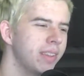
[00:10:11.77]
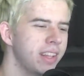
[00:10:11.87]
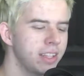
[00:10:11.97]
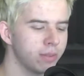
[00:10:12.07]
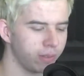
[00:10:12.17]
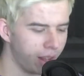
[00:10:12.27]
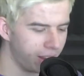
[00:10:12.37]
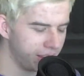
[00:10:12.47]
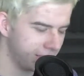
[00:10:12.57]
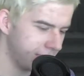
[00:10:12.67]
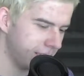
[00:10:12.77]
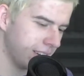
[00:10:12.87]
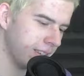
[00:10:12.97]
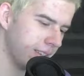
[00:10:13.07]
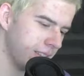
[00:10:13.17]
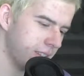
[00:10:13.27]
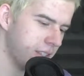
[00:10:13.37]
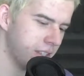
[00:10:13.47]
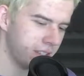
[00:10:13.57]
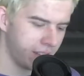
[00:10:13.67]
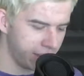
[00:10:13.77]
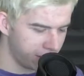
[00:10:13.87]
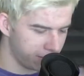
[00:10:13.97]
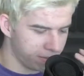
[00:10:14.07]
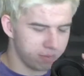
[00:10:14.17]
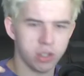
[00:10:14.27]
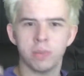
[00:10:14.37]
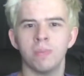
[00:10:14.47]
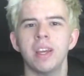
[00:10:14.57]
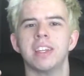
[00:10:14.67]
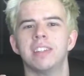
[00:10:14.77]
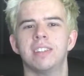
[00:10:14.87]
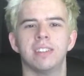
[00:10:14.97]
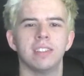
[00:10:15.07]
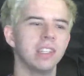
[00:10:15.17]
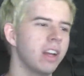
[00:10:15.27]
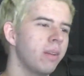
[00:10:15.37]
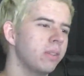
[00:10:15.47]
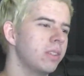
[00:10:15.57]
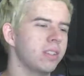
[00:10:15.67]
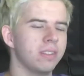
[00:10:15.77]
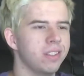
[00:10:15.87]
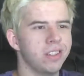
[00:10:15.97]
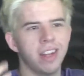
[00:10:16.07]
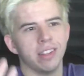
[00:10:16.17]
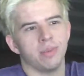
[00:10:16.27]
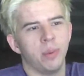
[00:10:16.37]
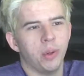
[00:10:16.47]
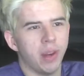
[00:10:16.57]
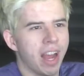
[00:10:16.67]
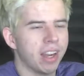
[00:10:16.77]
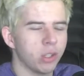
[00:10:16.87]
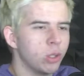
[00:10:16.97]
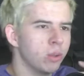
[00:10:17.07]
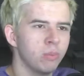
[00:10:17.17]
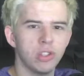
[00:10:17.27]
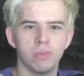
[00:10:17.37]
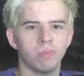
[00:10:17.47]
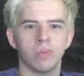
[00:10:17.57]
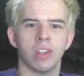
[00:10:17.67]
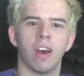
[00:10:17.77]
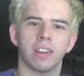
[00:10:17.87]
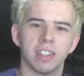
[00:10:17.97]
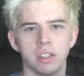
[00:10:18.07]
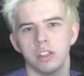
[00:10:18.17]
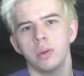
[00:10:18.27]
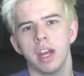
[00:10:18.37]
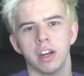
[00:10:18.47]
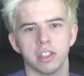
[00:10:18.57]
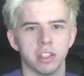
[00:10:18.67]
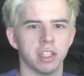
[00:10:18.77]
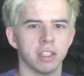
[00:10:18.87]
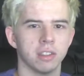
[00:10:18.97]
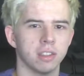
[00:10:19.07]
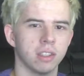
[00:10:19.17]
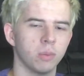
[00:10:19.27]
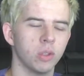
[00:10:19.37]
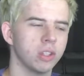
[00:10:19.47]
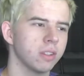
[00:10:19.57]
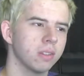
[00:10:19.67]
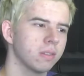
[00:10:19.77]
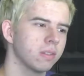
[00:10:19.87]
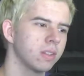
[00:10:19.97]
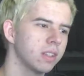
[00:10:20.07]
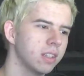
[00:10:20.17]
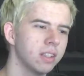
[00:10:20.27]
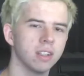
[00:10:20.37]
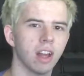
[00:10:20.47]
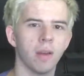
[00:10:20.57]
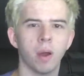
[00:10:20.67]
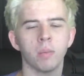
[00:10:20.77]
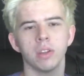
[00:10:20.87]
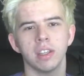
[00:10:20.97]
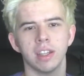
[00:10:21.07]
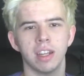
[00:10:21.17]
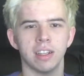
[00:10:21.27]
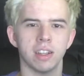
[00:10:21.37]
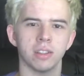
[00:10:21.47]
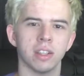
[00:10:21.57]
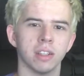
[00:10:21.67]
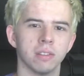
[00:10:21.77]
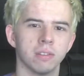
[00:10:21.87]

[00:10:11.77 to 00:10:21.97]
these vlogs are just like, just me. You know, there's nothing for me to react to. I'm just talking. There's no character here. I'm really glad you guys are here.